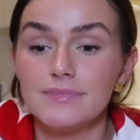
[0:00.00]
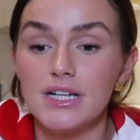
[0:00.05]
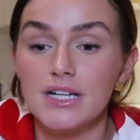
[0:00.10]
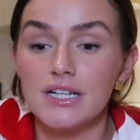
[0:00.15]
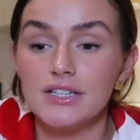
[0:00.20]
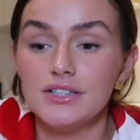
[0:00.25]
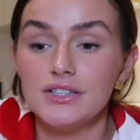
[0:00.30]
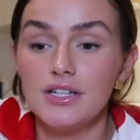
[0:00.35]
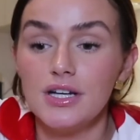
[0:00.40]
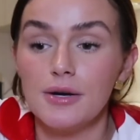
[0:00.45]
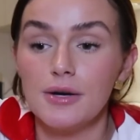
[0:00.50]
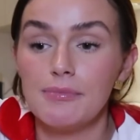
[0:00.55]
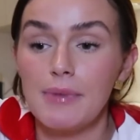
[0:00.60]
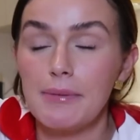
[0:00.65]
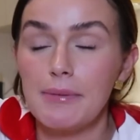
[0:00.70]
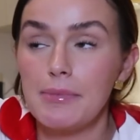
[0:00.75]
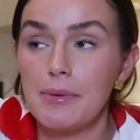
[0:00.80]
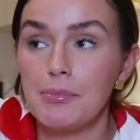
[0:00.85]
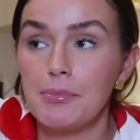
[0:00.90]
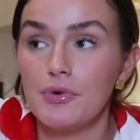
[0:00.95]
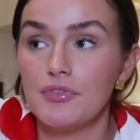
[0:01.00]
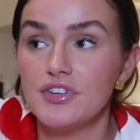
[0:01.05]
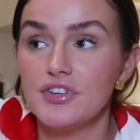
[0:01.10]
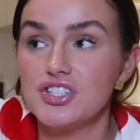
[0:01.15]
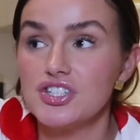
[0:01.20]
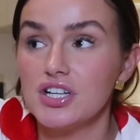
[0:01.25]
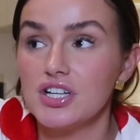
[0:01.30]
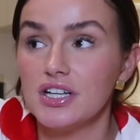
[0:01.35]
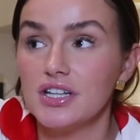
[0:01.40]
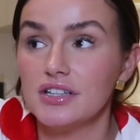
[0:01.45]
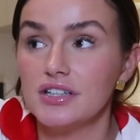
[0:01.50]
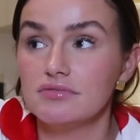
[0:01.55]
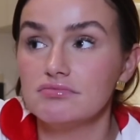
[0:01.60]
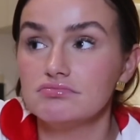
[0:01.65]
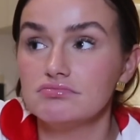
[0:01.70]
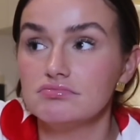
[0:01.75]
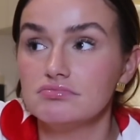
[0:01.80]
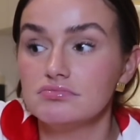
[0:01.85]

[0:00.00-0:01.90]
I don't know, make me more vigilant